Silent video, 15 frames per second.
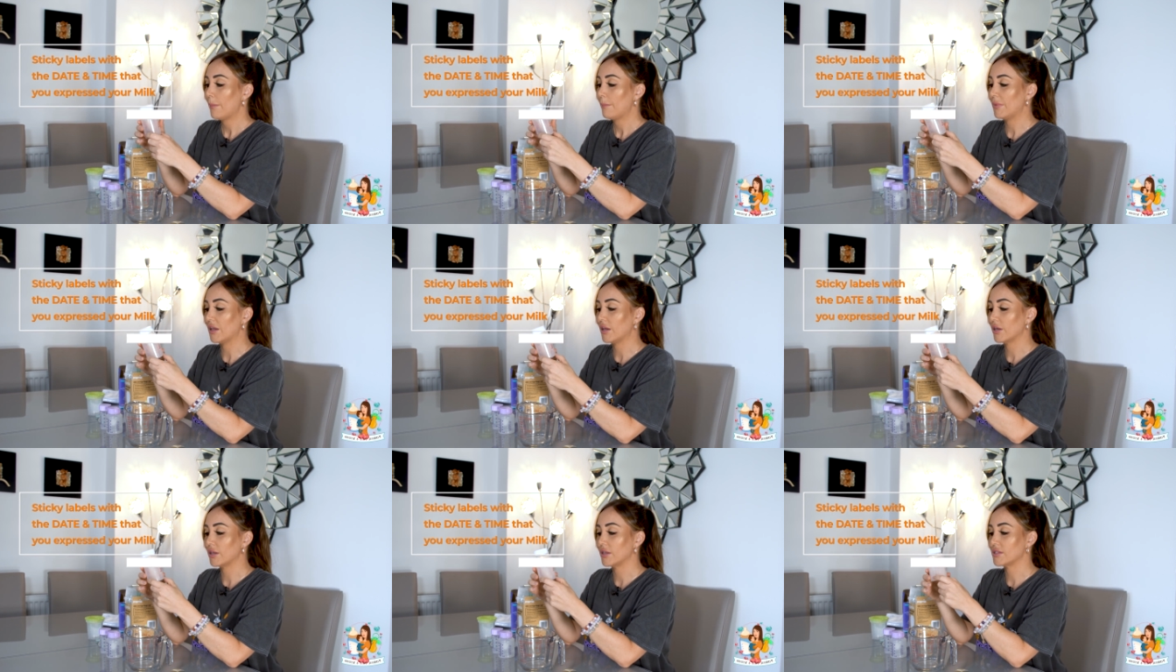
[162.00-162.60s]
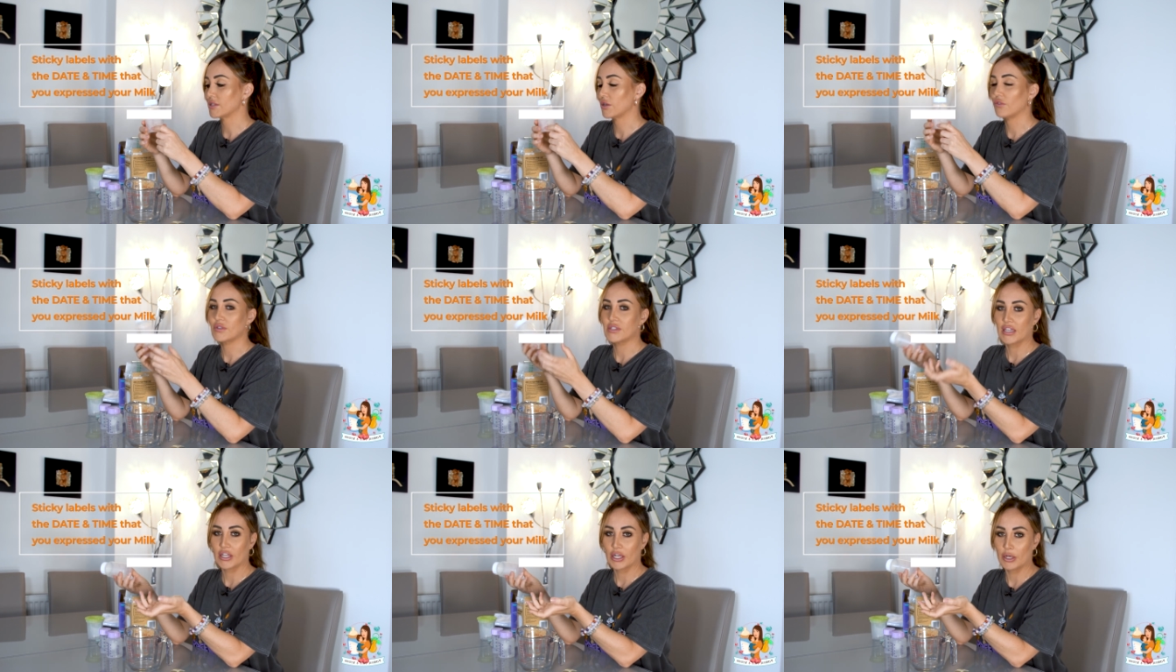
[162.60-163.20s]
because
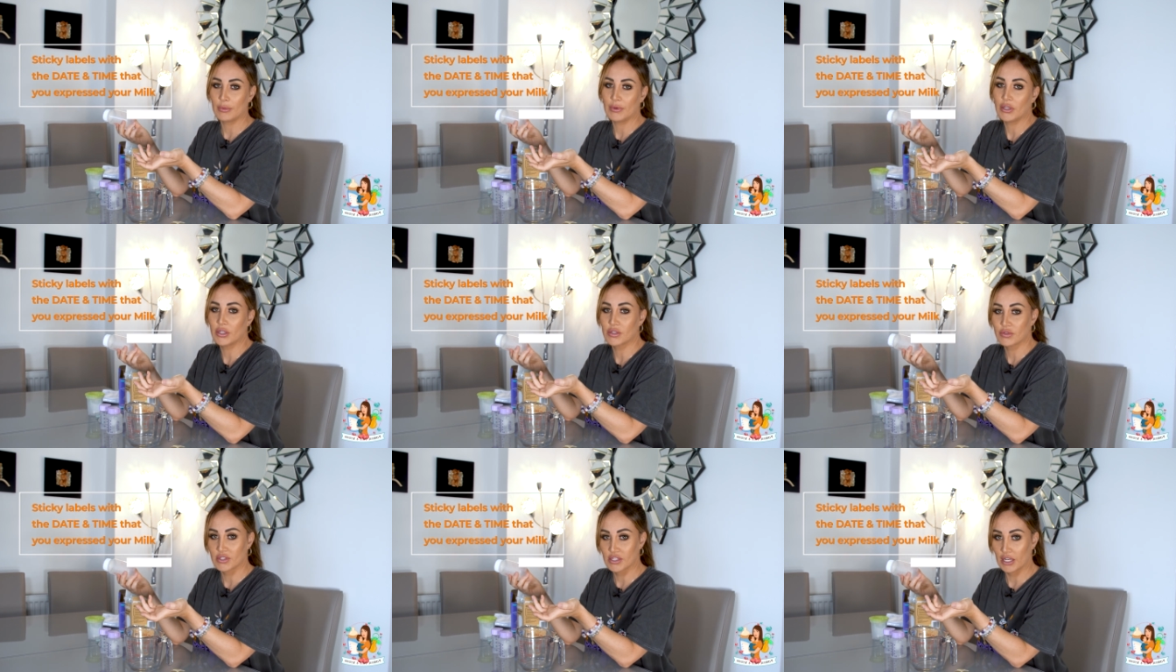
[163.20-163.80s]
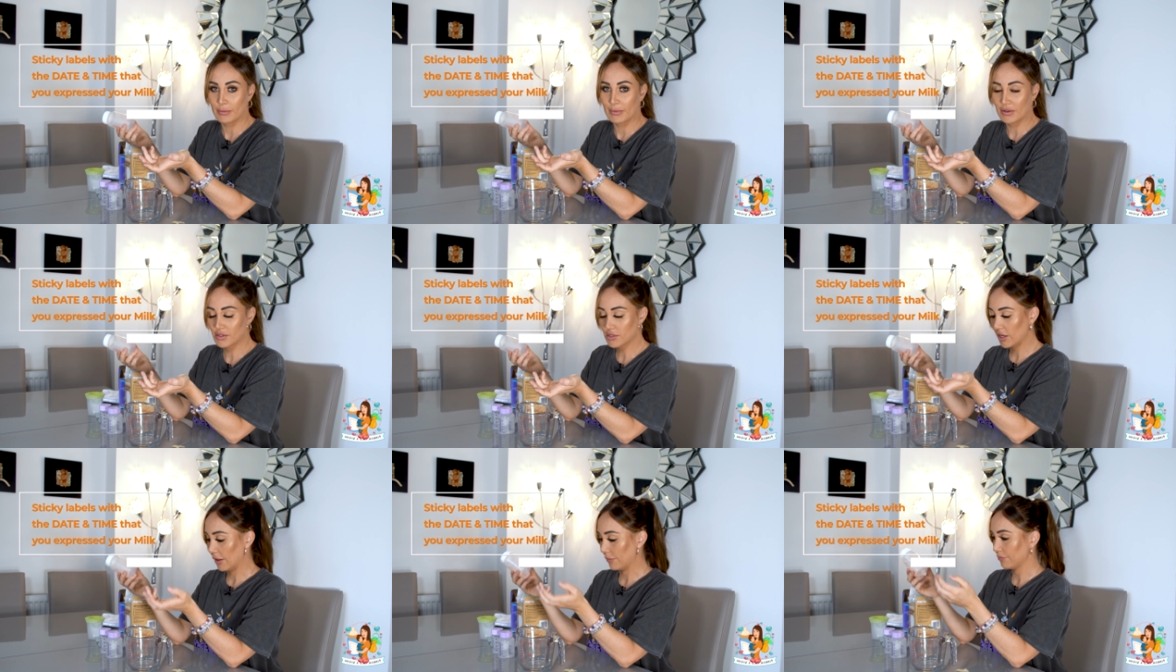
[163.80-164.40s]
obviously it can only be used for a certain amount of
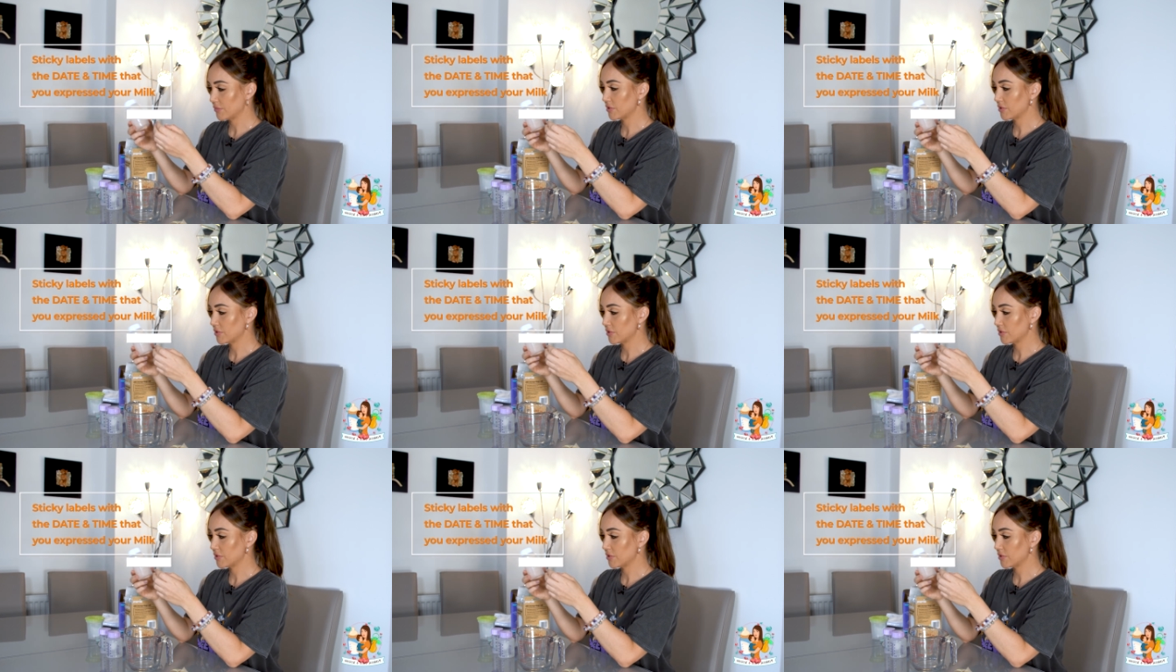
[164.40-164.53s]
time.